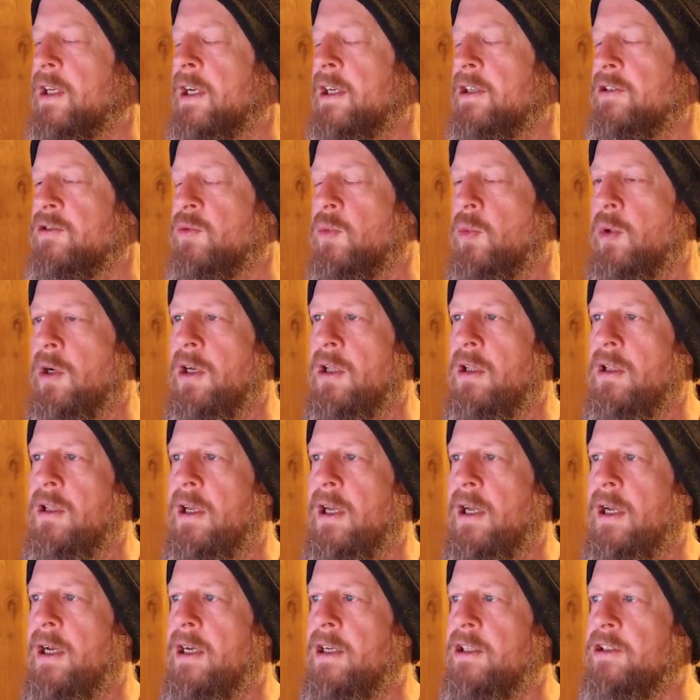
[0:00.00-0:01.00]
as well
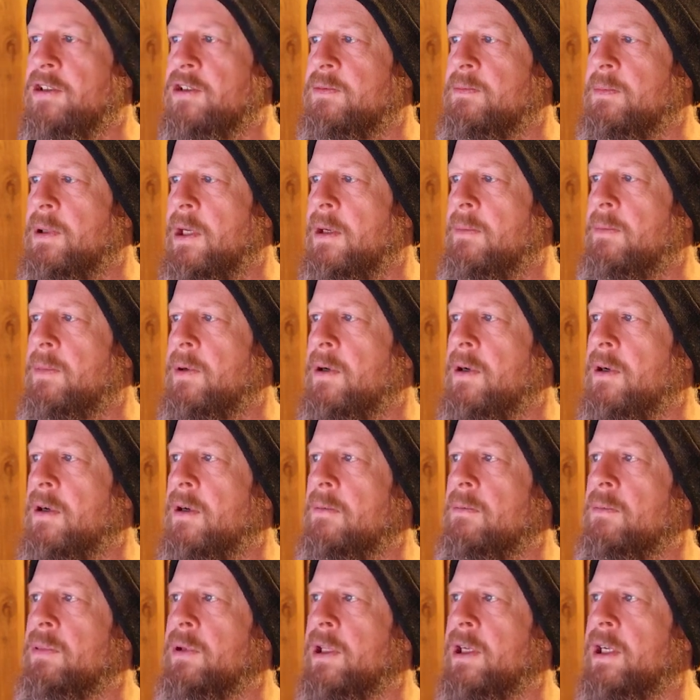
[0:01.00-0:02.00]
as
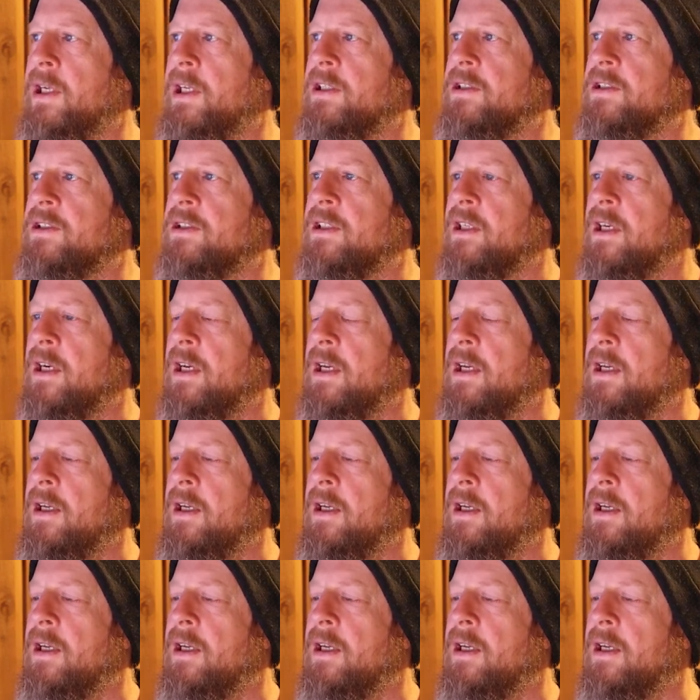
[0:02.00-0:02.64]
paper plates,